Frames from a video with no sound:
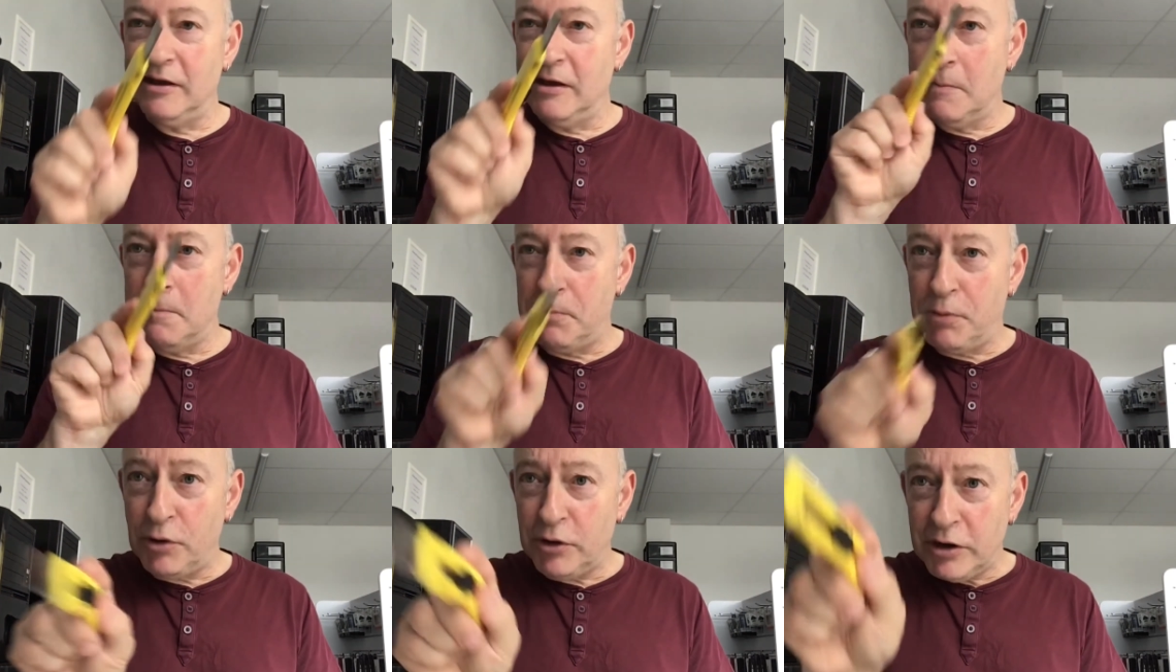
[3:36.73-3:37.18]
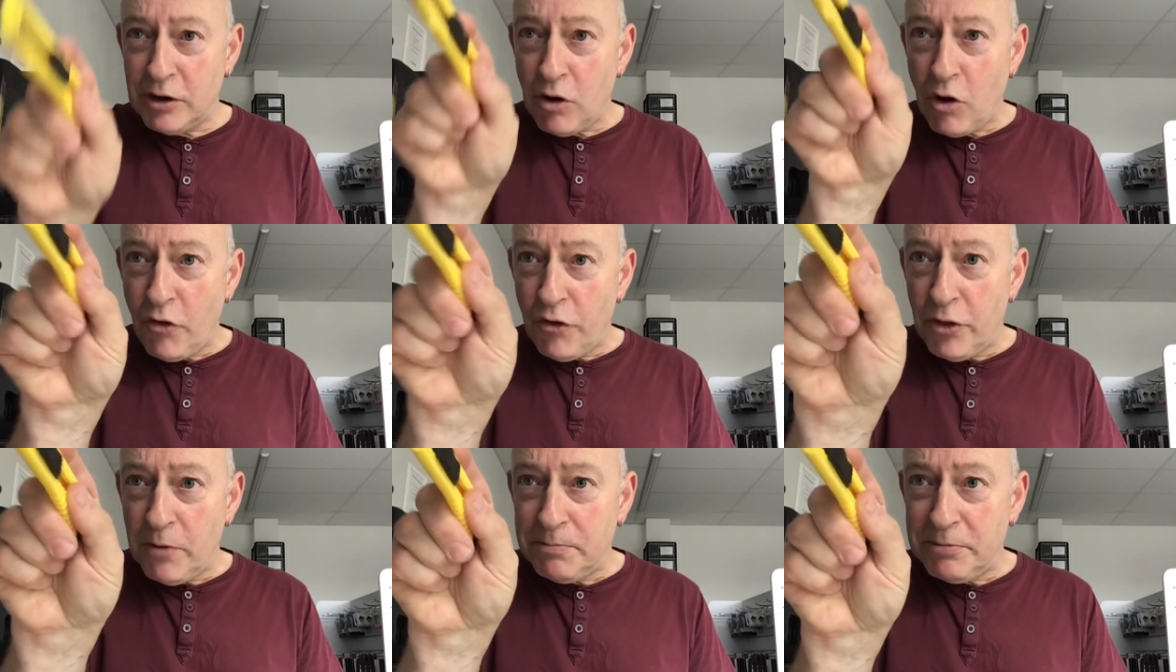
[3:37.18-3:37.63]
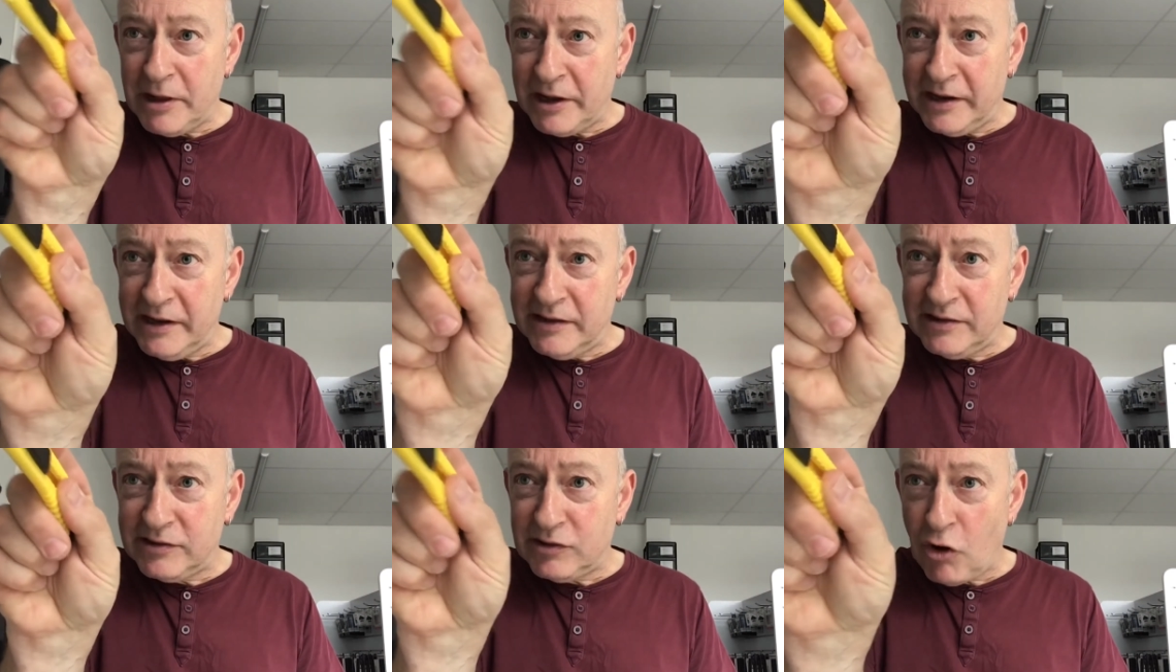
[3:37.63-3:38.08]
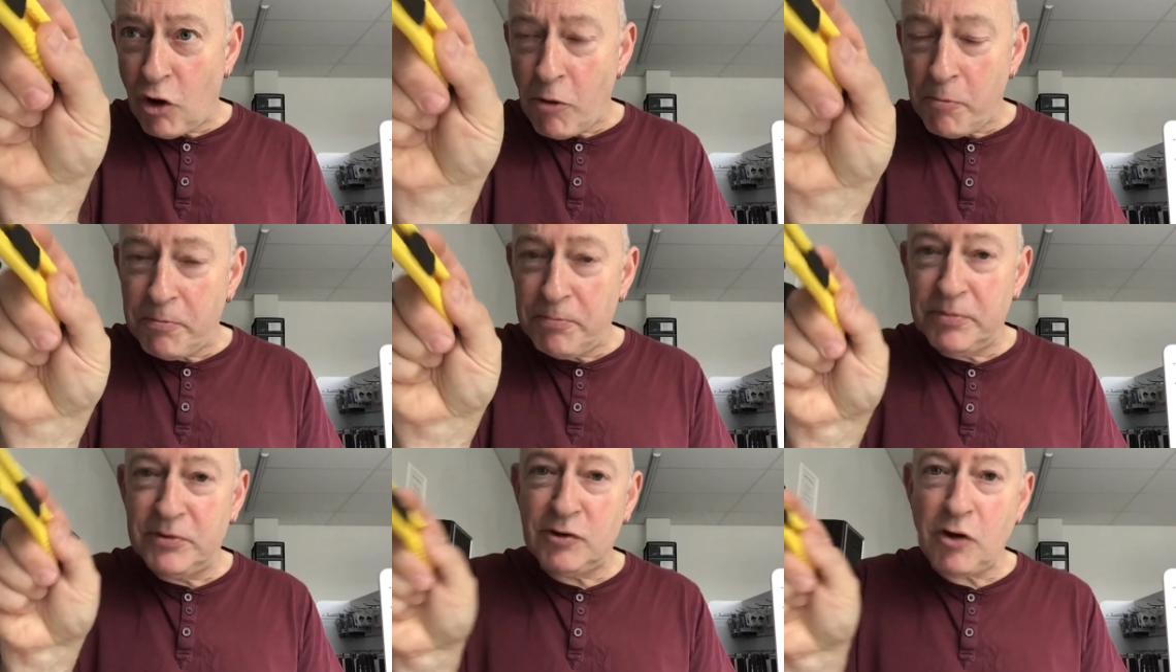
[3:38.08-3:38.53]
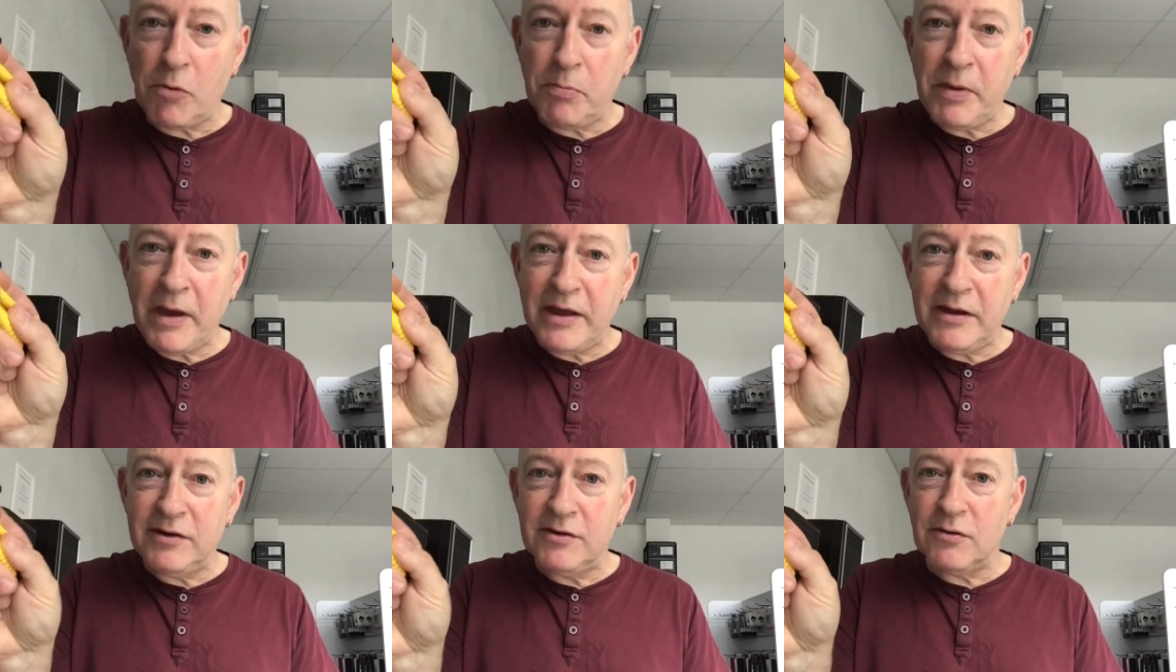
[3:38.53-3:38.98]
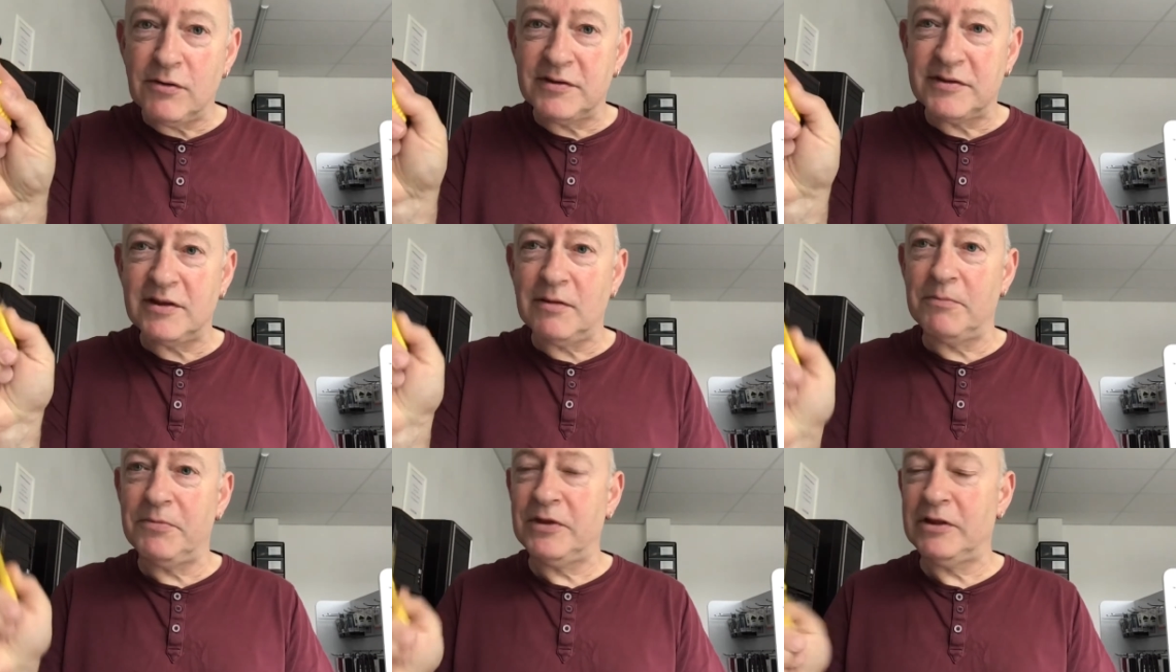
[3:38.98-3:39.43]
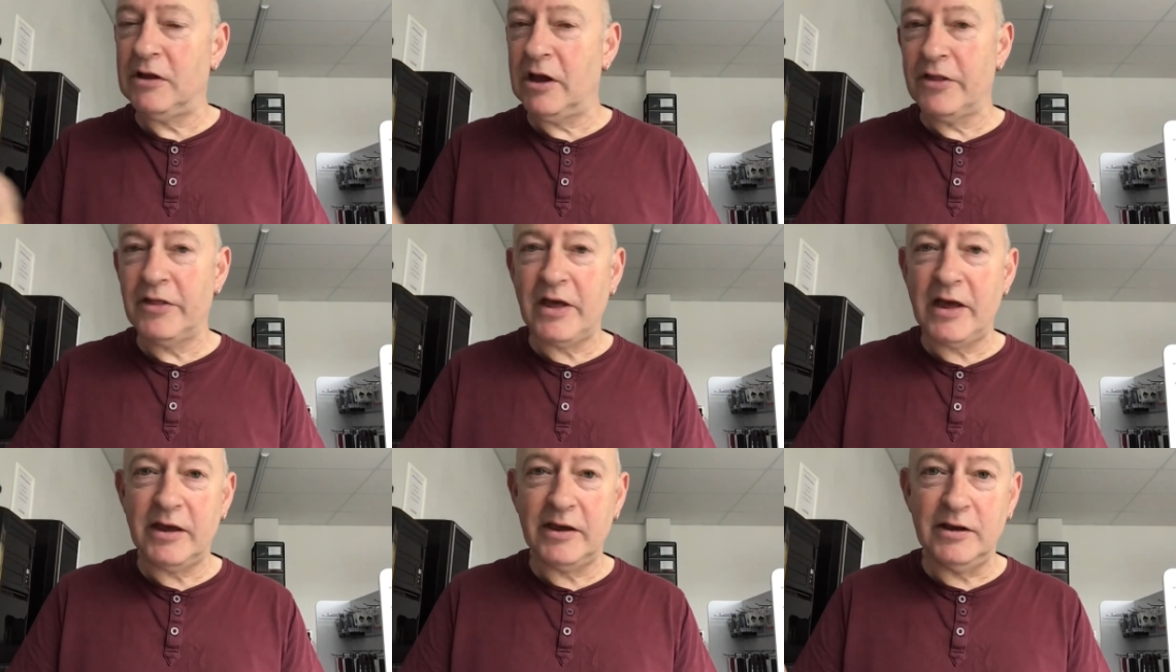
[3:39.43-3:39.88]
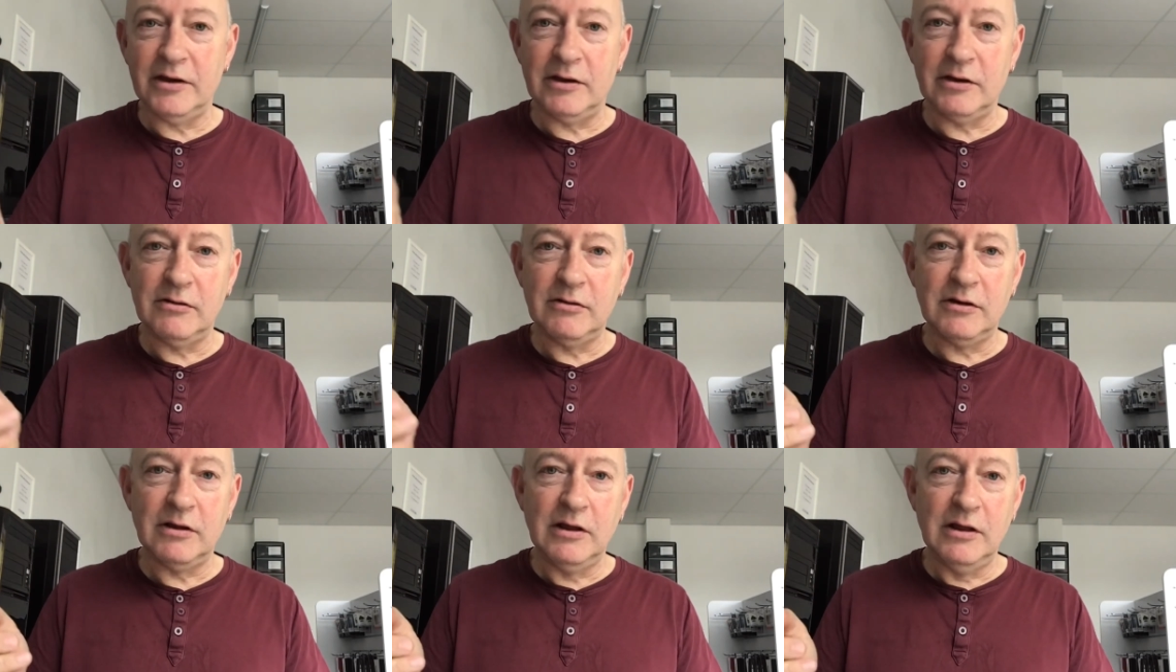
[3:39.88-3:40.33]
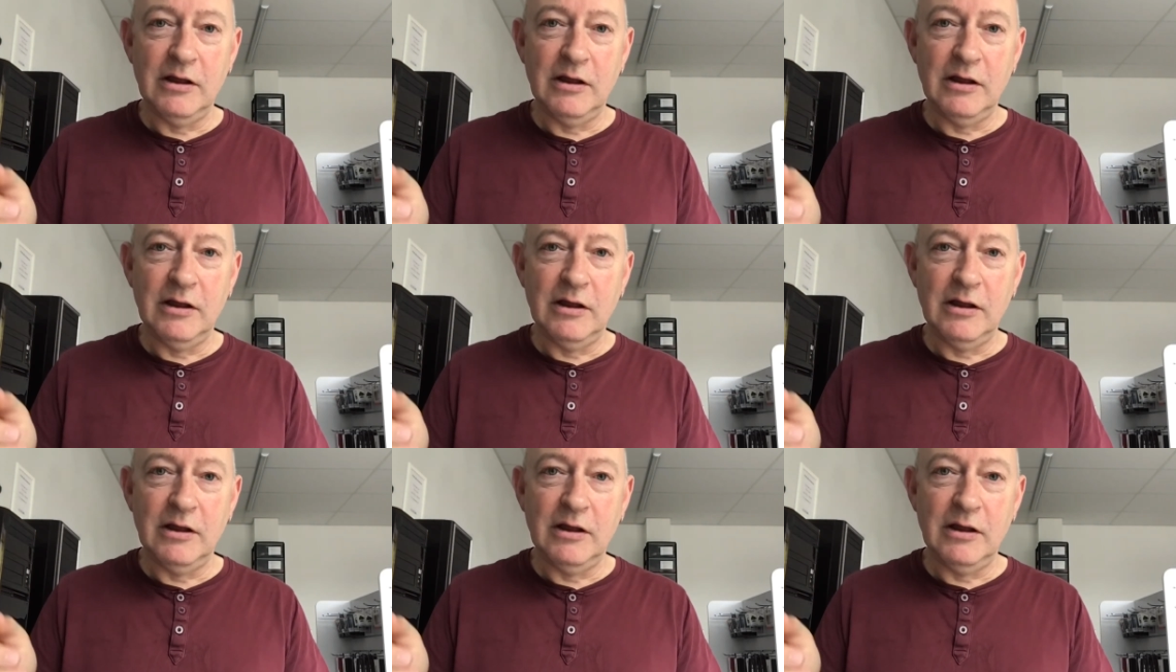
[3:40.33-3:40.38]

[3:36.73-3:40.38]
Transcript: Put it on the bloody top, top edge or something like that, you know?